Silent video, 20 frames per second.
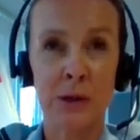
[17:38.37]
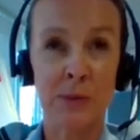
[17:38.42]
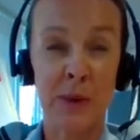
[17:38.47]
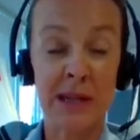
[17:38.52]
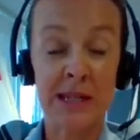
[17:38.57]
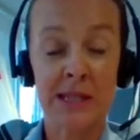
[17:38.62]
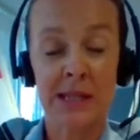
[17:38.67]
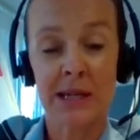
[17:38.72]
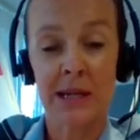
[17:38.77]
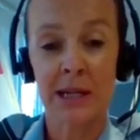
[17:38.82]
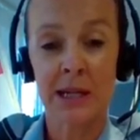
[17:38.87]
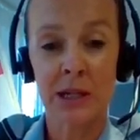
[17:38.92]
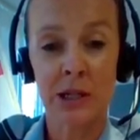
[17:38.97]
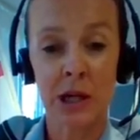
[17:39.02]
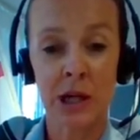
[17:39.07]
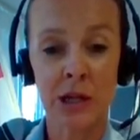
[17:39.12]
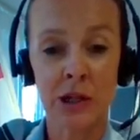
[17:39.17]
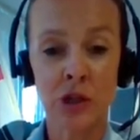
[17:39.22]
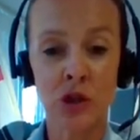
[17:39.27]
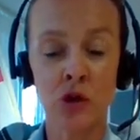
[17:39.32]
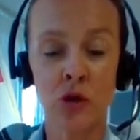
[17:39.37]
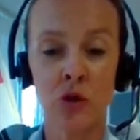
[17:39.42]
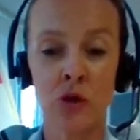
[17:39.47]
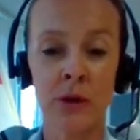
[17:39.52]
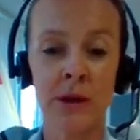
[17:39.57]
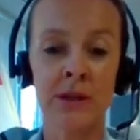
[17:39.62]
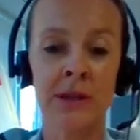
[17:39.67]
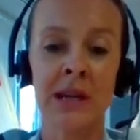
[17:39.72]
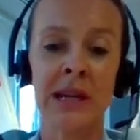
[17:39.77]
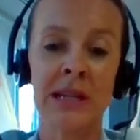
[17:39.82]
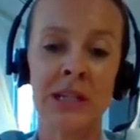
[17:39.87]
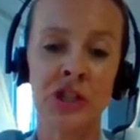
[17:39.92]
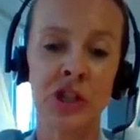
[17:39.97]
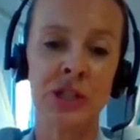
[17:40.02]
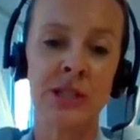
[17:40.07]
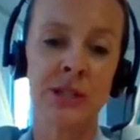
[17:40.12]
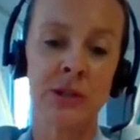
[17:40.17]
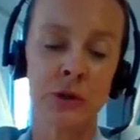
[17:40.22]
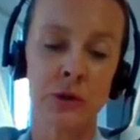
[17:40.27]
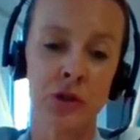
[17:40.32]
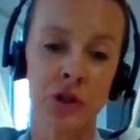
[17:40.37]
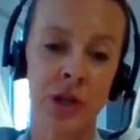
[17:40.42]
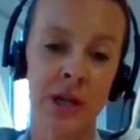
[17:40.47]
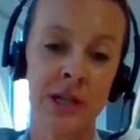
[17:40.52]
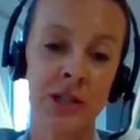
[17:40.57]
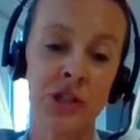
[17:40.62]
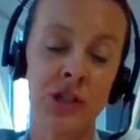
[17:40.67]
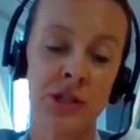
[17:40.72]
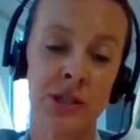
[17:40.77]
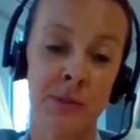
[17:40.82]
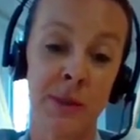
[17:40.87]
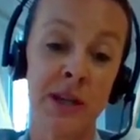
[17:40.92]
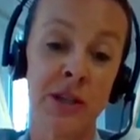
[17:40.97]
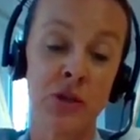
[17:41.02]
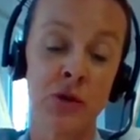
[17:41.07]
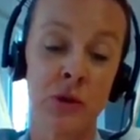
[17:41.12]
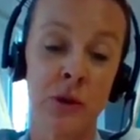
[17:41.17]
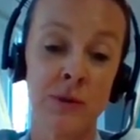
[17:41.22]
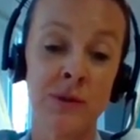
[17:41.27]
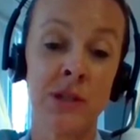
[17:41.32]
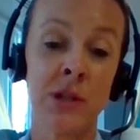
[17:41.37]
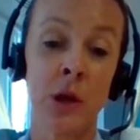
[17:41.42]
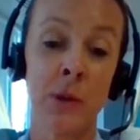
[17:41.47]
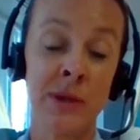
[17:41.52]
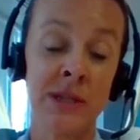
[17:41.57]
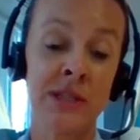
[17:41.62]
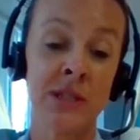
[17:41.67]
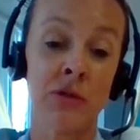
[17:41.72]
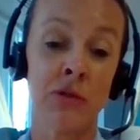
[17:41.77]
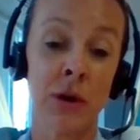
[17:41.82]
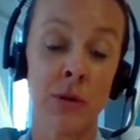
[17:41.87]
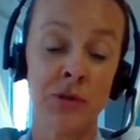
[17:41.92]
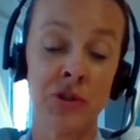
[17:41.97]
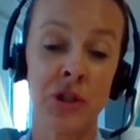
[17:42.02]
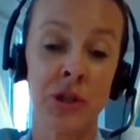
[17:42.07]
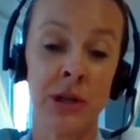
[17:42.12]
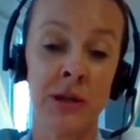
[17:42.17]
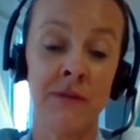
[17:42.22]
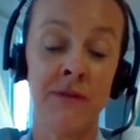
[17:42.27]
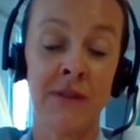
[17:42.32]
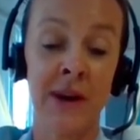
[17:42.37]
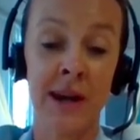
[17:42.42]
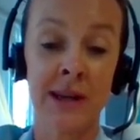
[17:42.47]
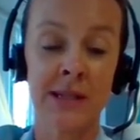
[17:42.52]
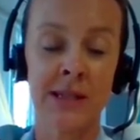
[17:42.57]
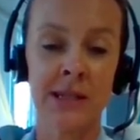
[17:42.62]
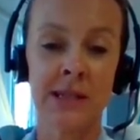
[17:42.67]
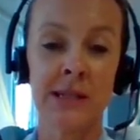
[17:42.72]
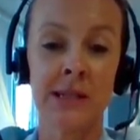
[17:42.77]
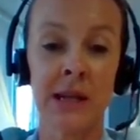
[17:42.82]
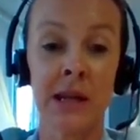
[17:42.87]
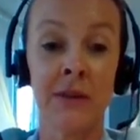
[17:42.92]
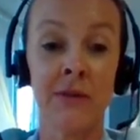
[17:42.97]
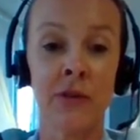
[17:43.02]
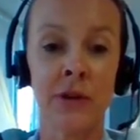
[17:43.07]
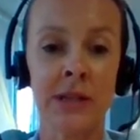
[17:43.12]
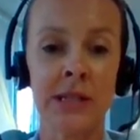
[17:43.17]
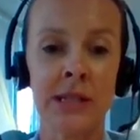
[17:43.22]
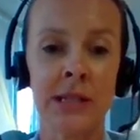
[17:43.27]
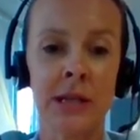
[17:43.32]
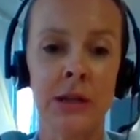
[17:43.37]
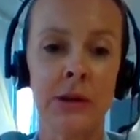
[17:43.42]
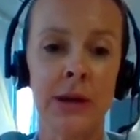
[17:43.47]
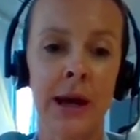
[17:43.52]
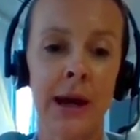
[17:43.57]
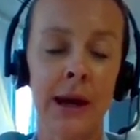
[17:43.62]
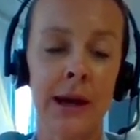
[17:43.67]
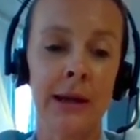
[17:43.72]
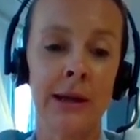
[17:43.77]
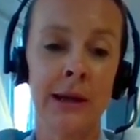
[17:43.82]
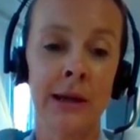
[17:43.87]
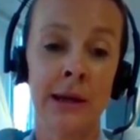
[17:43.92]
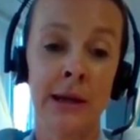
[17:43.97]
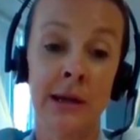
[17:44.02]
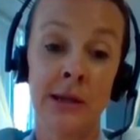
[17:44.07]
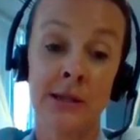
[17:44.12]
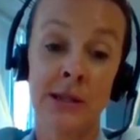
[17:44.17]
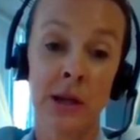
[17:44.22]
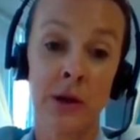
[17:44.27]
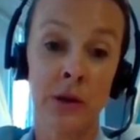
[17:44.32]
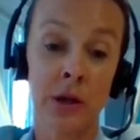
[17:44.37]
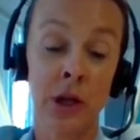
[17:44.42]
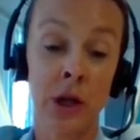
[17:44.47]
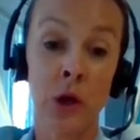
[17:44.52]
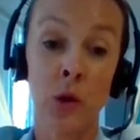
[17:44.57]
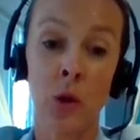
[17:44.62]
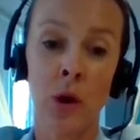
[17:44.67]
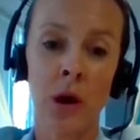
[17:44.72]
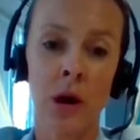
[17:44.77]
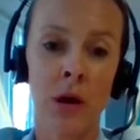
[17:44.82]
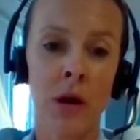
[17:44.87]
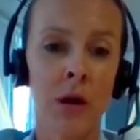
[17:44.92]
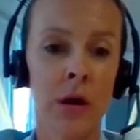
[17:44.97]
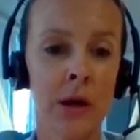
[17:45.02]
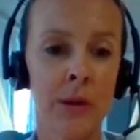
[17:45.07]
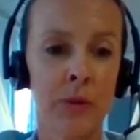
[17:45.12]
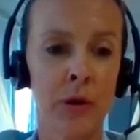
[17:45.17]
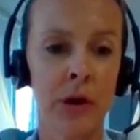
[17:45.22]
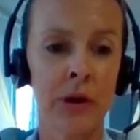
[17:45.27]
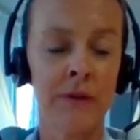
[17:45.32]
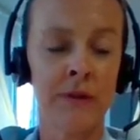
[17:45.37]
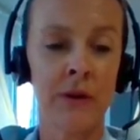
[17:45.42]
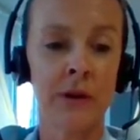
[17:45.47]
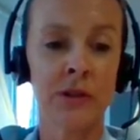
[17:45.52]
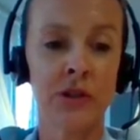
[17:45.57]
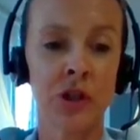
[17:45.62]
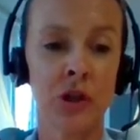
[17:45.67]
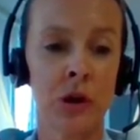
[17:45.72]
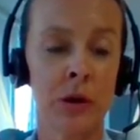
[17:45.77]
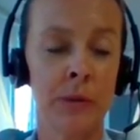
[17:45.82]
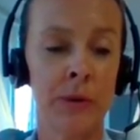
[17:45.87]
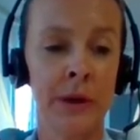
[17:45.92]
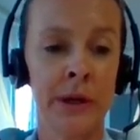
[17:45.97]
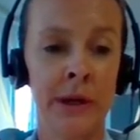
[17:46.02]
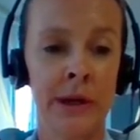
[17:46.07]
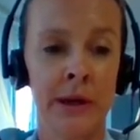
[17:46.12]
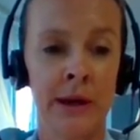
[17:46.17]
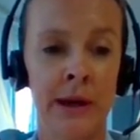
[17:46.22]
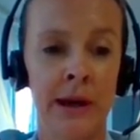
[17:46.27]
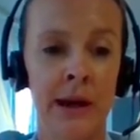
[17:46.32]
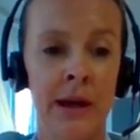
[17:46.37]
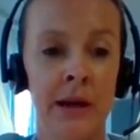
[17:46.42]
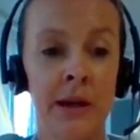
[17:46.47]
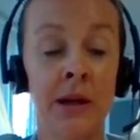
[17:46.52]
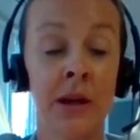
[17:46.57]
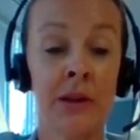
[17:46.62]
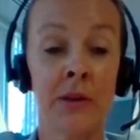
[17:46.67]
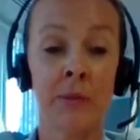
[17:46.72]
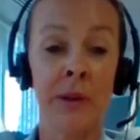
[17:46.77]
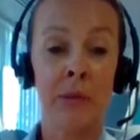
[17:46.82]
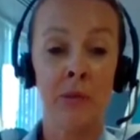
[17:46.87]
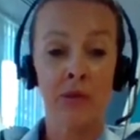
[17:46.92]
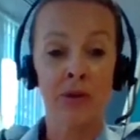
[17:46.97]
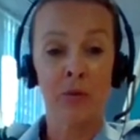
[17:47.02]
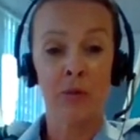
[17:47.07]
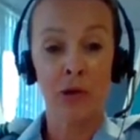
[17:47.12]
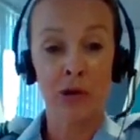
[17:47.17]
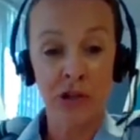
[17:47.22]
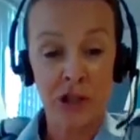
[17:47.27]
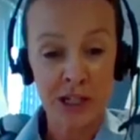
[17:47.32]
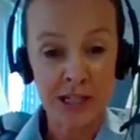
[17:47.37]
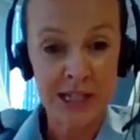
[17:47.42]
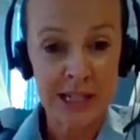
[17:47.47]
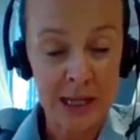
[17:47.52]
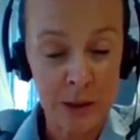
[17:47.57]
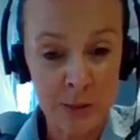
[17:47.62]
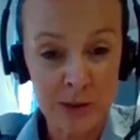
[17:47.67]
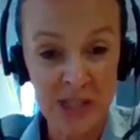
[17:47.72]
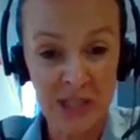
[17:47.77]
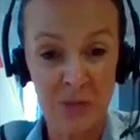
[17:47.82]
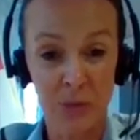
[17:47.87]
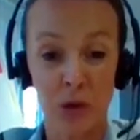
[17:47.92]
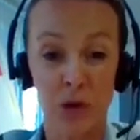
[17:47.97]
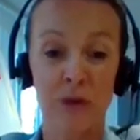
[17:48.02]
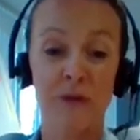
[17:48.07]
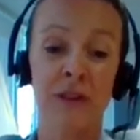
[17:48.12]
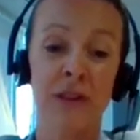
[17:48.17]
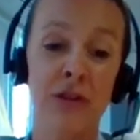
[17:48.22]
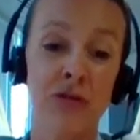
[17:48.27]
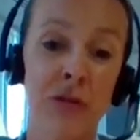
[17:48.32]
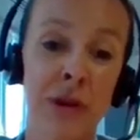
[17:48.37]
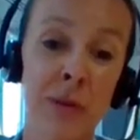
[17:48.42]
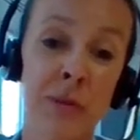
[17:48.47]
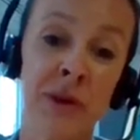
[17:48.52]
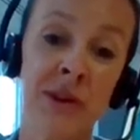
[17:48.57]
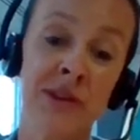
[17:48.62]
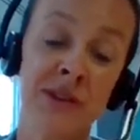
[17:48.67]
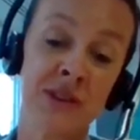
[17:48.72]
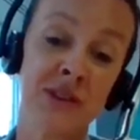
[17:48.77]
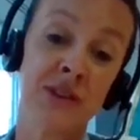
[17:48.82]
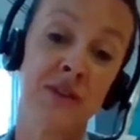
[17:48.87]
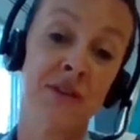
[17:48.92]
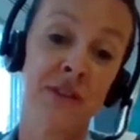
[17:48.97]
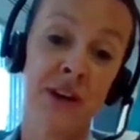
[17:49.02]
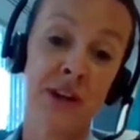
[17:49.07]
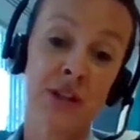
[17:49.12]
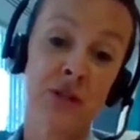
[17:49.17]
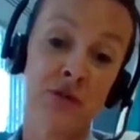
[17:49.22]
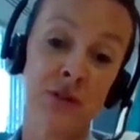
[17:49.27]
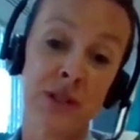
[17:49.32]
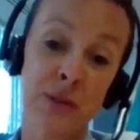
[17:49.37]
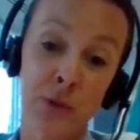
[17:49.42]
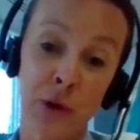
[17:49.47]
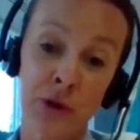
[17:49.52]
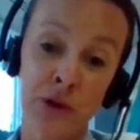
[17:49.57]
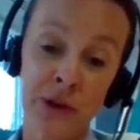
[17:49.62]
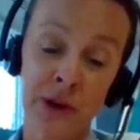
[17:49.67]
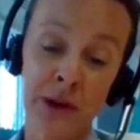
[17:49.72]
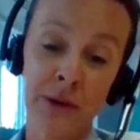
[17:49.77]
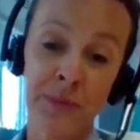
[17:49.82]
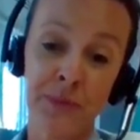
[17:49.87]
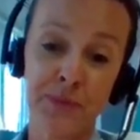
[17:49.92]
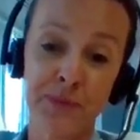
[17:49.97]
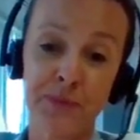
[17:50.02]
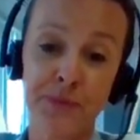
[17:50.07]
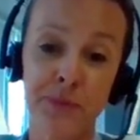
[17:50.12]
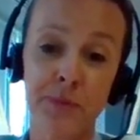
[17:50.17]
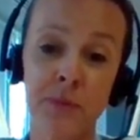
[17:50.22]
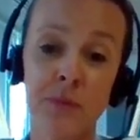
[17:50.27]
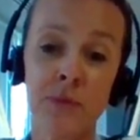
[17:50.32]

He was basically assuring the logistical change to make sure there was no interruption in vaccine delivery to the UK. So, you know, quite a high profile job. And another member of the project team was deployed for 3 months as a first responder